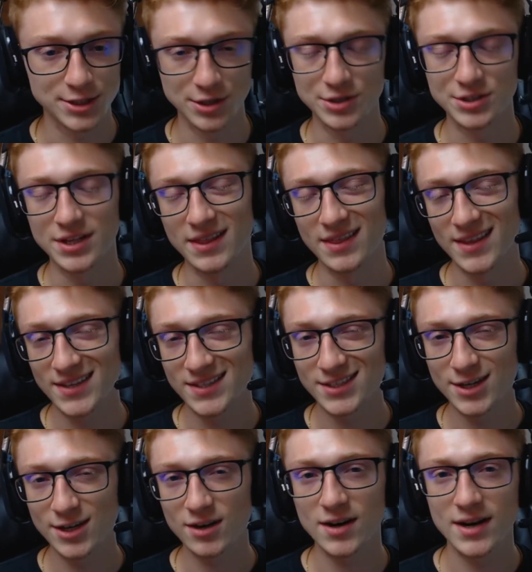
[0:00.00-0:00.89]
to this
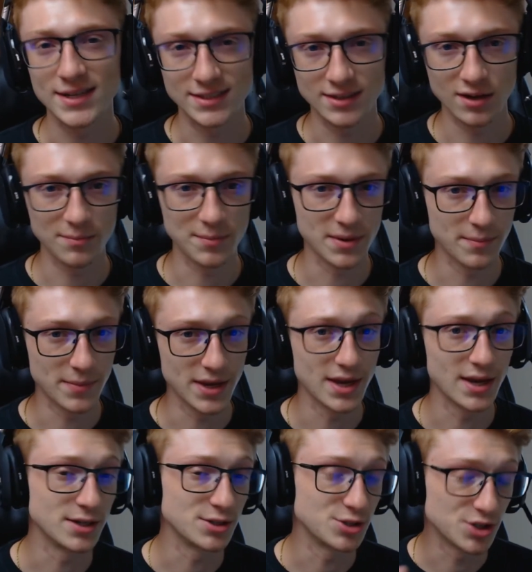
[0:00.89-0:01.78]
year is going to be
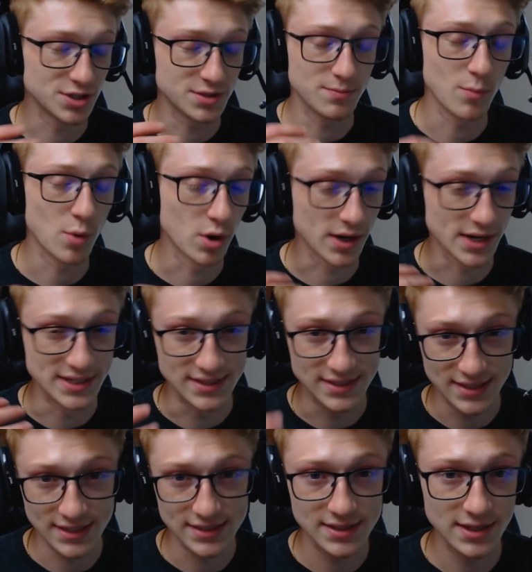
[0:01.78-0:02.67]
being just more
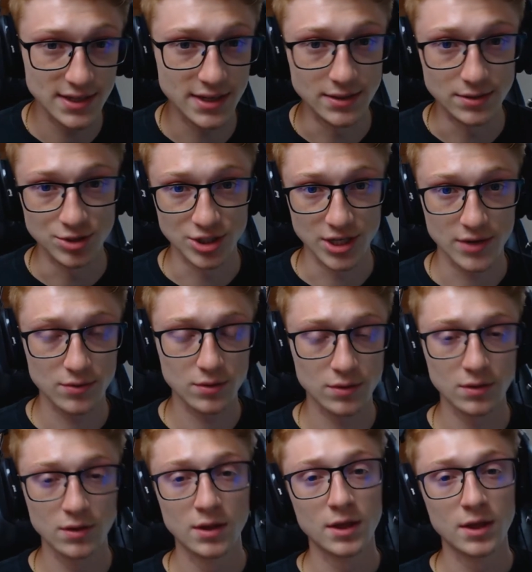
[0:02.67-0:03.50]
consistent in general.